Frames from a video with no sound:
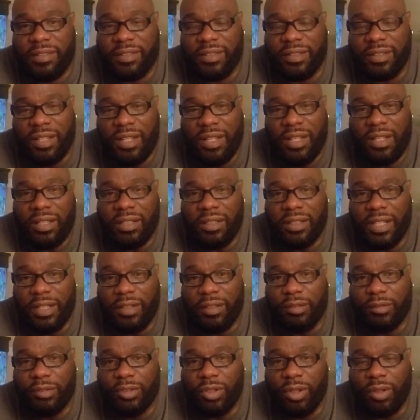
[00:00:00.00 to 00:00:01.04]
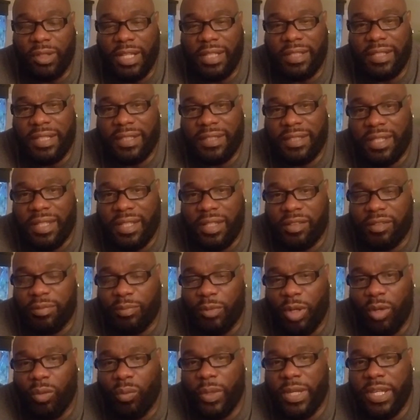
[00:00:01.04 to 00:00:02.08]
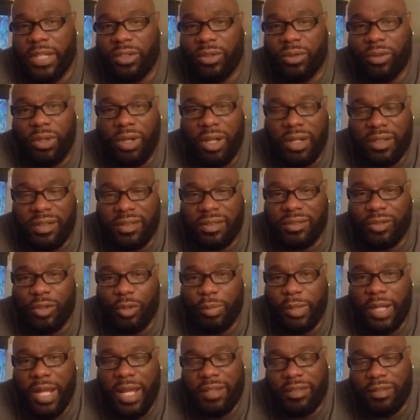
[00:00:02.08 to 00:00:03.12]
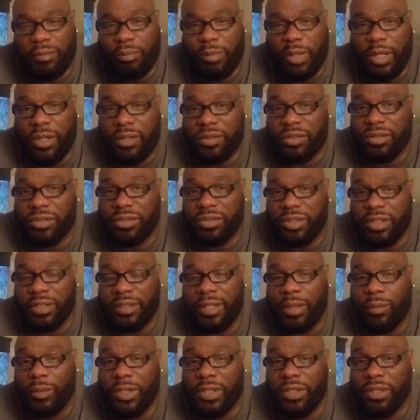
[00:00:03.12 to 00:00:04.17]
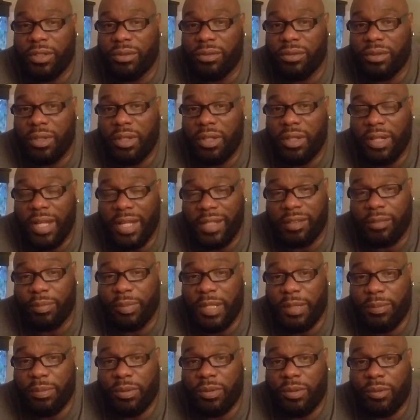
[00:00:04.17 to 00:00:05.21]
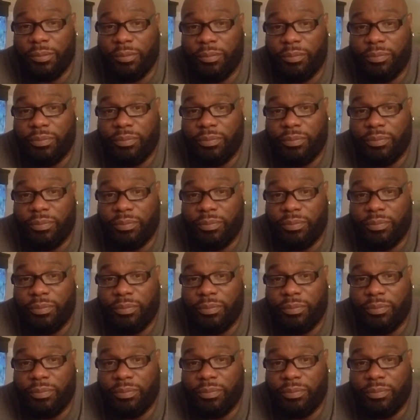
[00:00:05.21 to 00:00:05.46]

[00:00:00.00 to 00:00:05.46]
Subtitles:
and letting their kids smoke weed, doing all this stupid ass embarrassing shit that we do as a people?